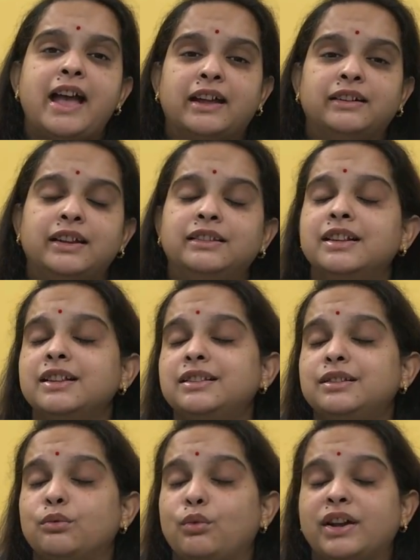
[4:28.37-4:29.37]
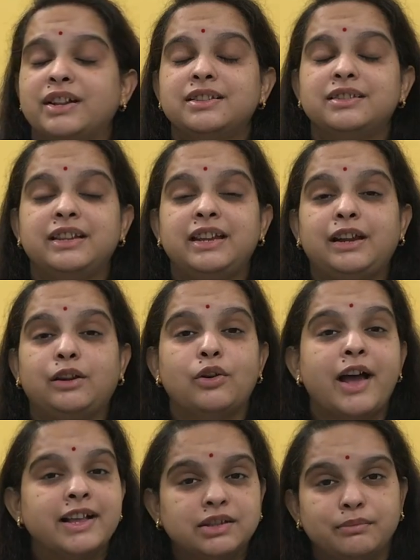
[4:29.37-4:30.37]
and in this one is the
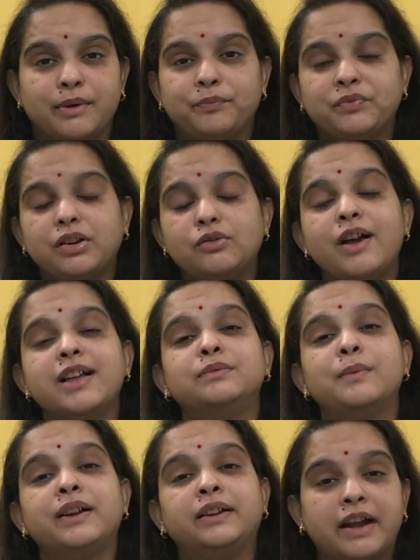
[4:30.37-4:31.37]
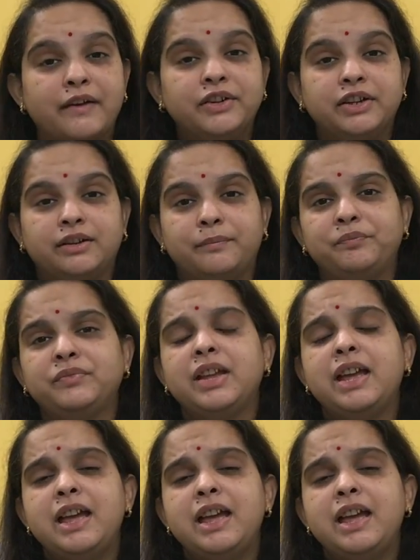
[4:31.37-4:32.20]
chloasma gravidarum.